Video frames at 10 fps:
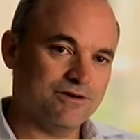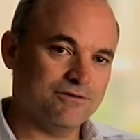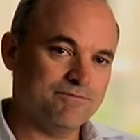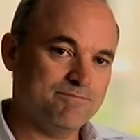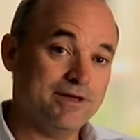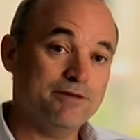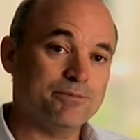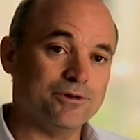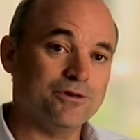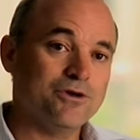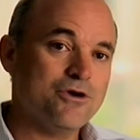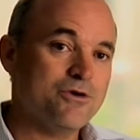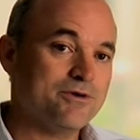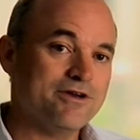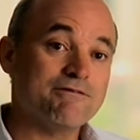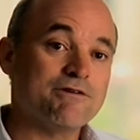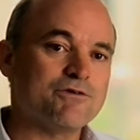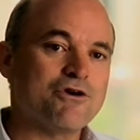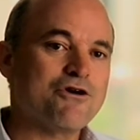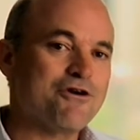of people who had never even
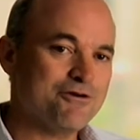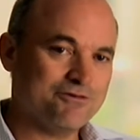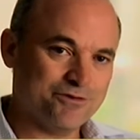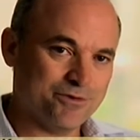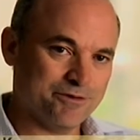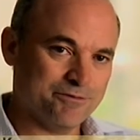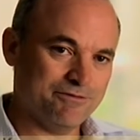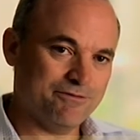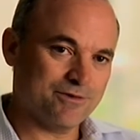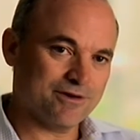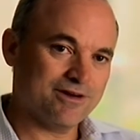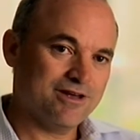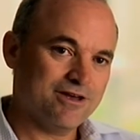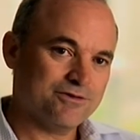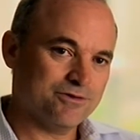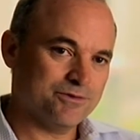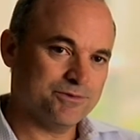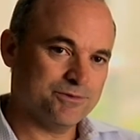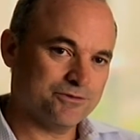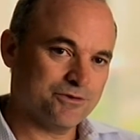heard of Twitter before. So it
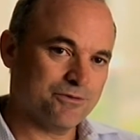was